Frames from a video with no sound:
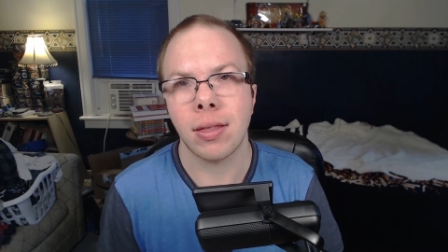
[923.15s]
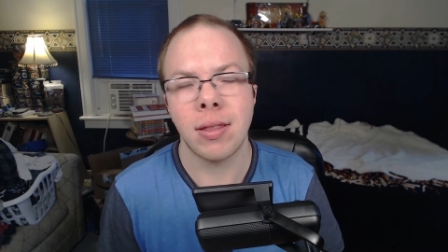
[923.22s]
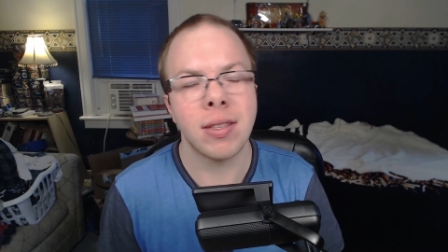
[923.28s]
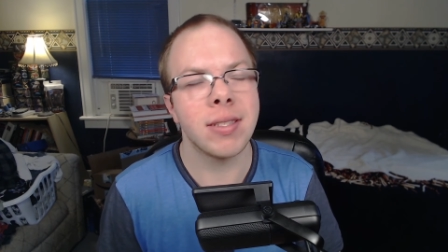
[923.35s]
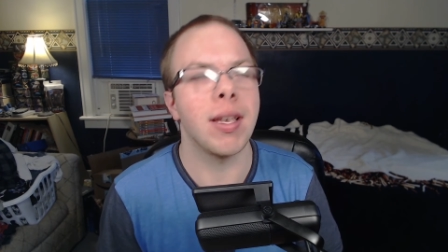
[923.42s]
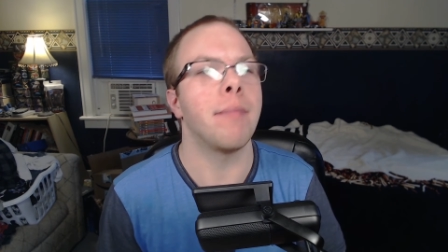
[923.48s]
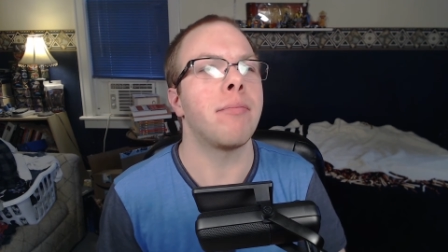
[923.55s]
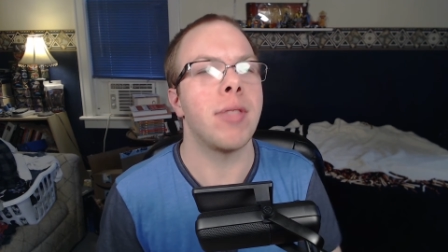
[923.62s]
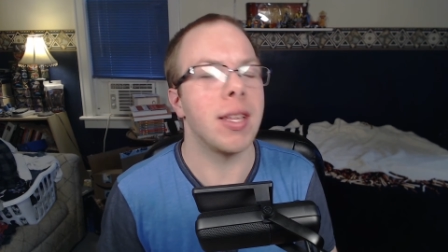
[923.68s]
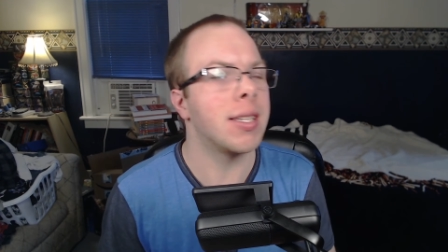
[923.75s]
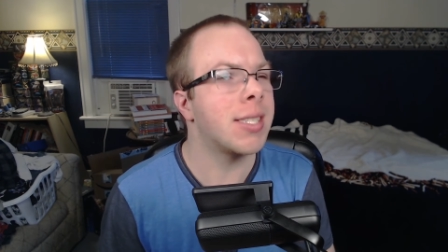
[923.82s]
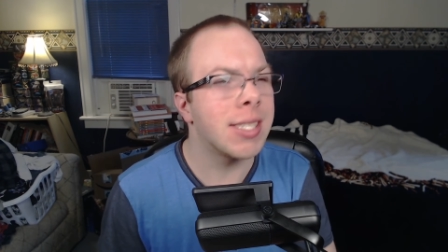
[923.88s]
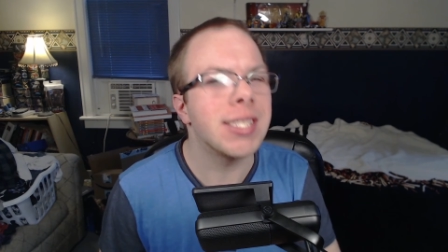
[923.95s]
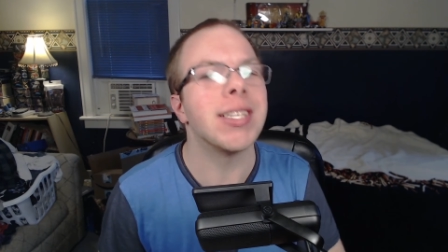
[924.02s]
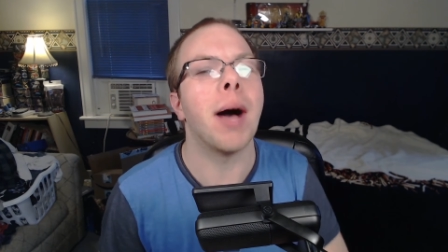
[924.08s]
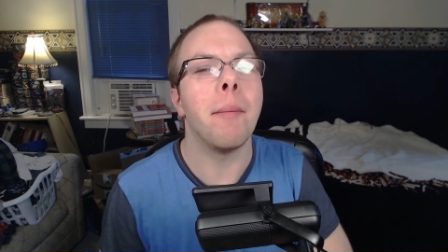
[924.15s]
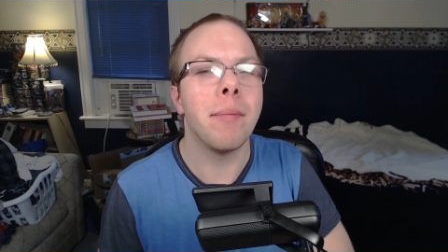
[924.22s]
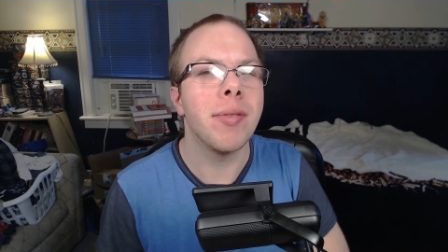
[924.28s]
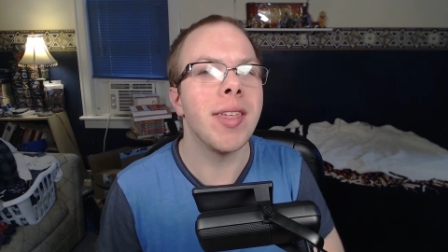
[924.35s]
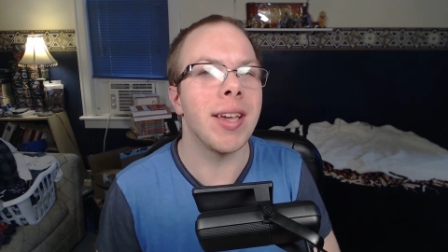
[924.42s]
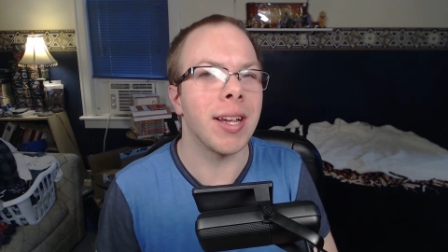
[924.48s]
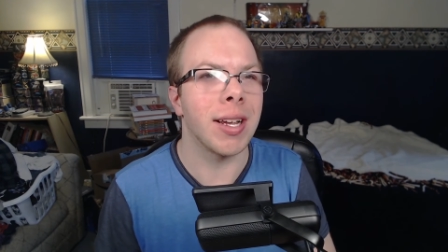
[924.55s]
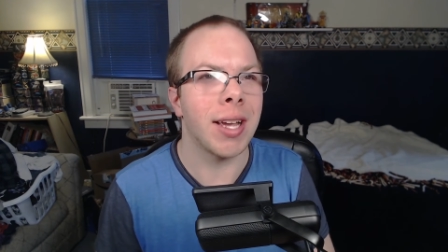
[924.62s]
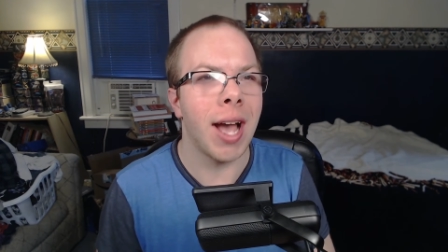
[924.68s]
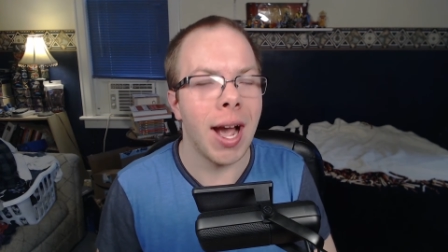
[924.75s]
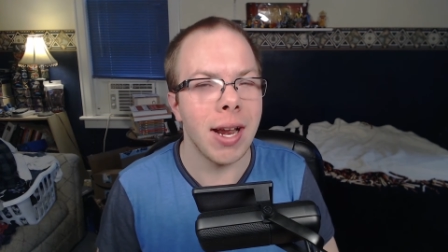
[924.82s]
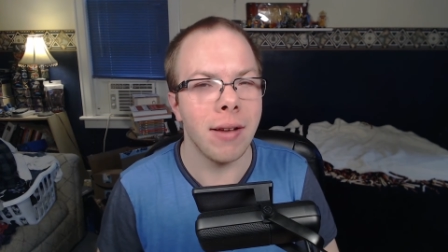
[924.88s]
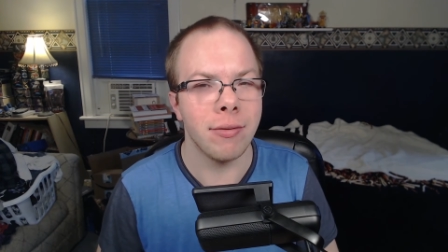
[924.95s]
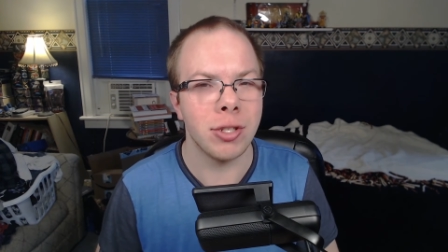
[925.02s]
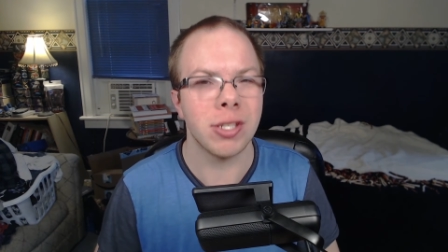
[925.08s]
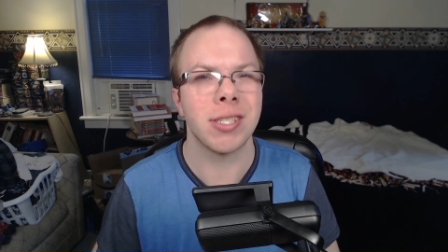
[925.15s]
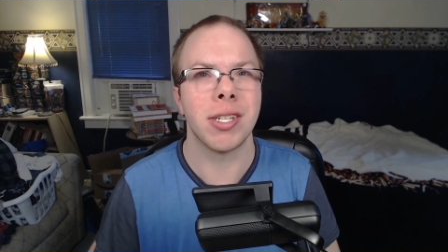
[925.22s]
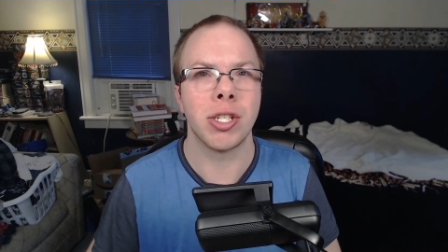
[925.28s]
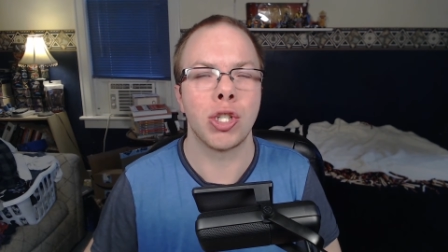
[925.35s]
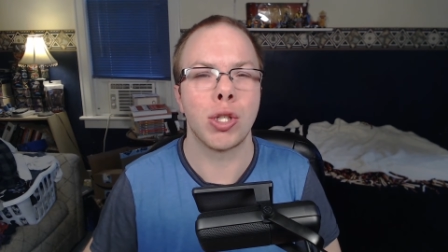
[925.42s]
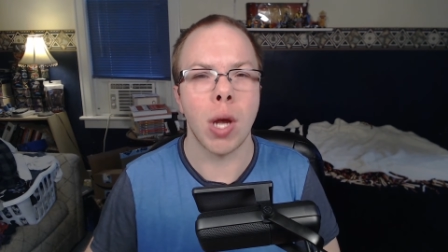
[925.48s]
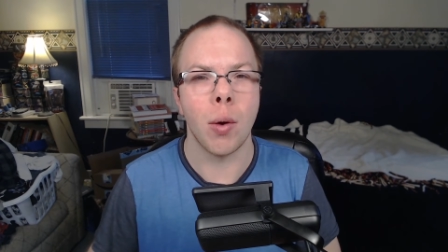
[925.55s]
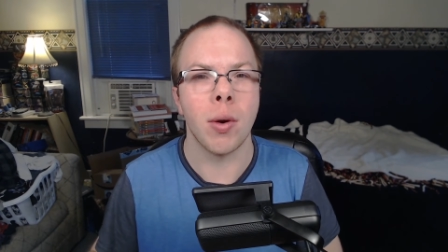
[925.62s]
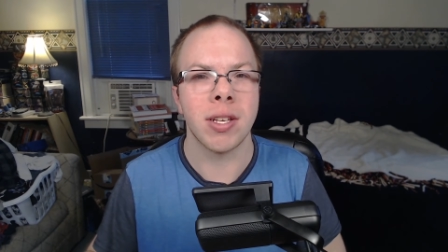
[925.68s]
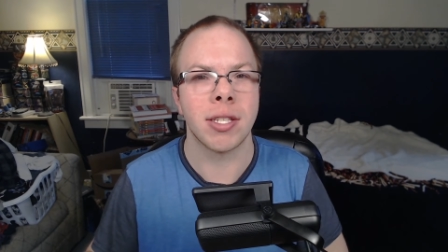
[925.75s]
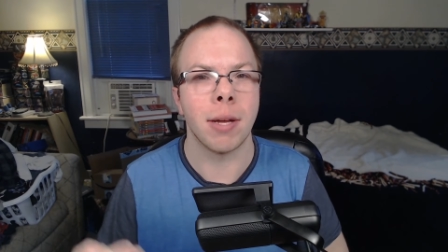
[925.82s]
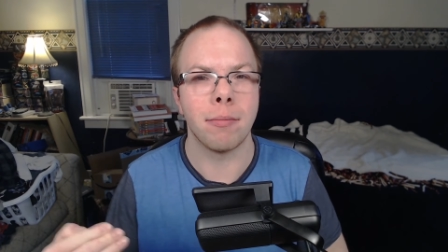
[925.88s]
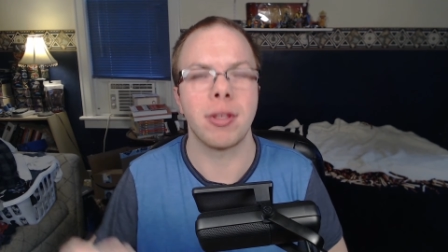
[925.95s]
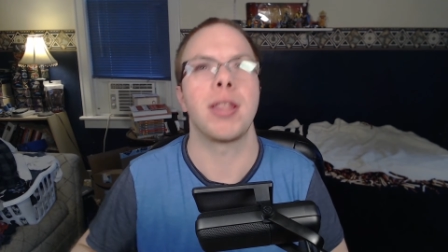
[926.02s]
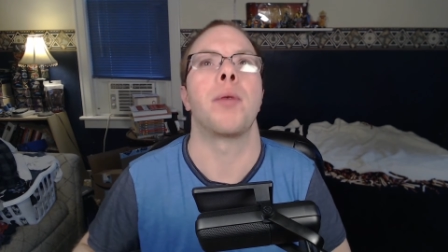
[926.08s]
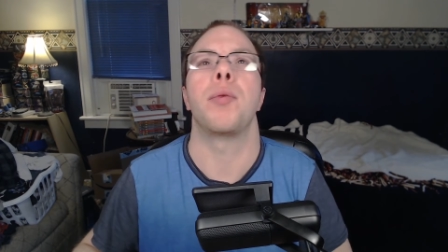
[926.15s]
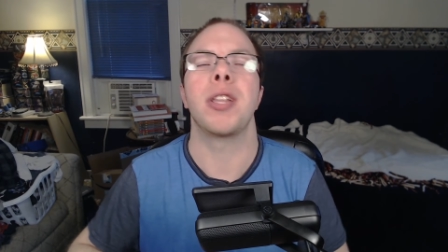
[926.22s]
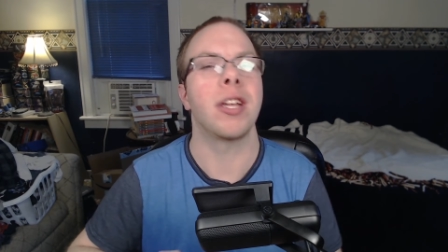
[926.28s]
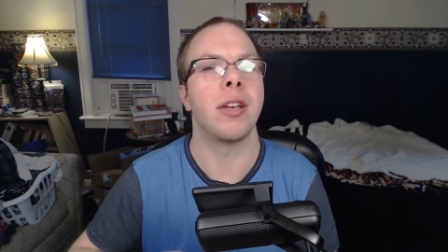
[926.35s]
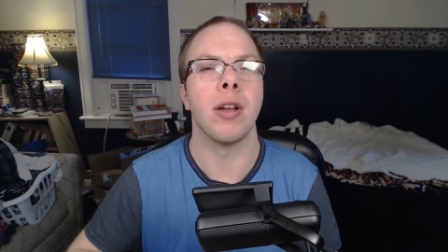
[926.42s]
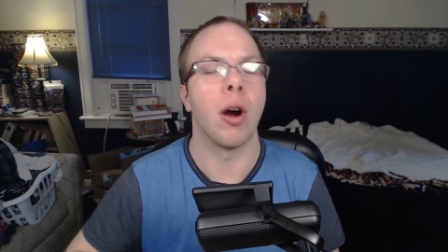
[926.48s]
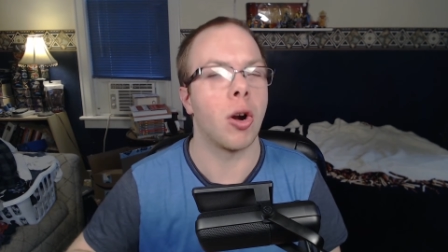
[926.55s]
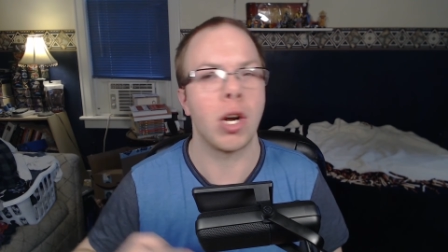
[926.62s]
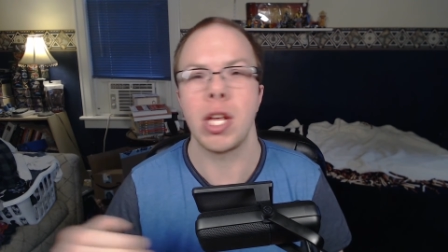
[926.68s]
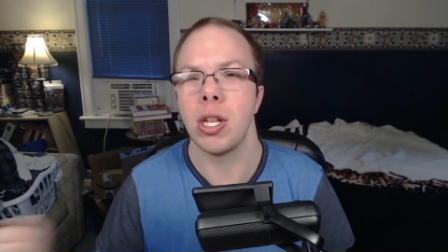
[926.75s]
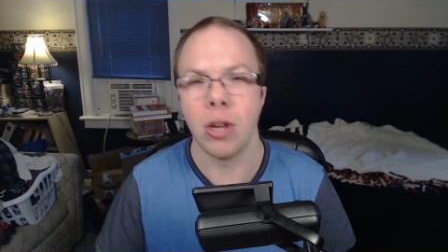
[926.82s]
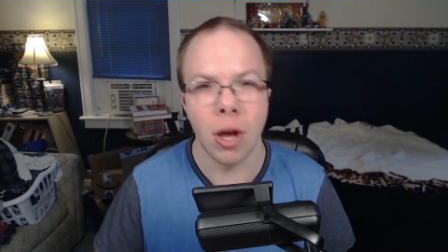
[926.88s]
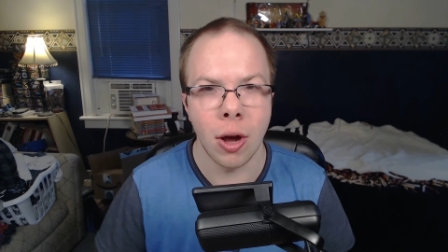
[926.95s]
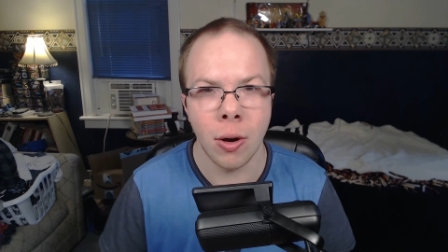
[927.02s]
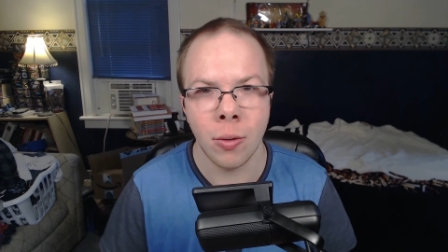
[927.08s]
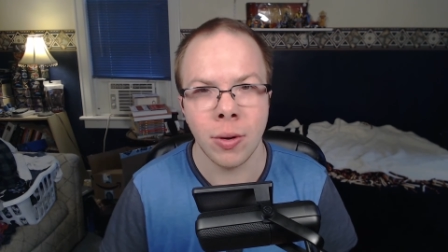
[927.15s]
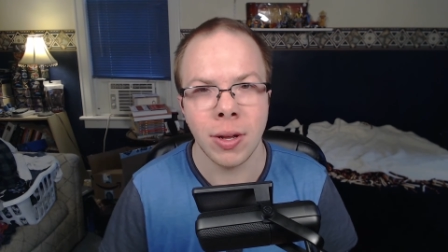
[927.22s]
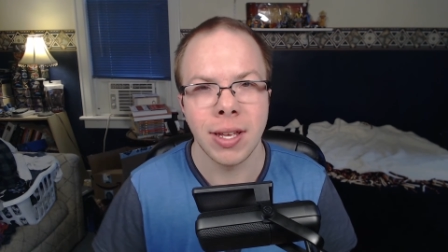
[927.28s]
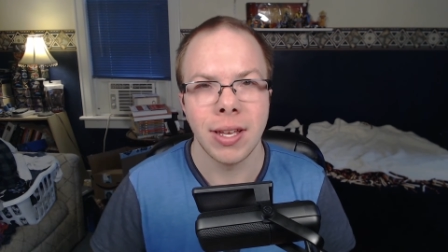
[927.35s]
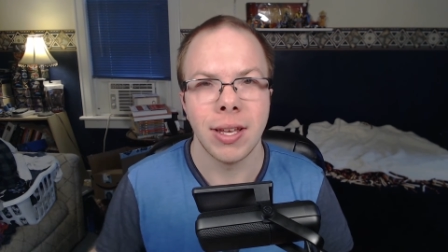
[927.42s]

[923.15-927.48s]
something something kind of just to show us something that we didn't already know.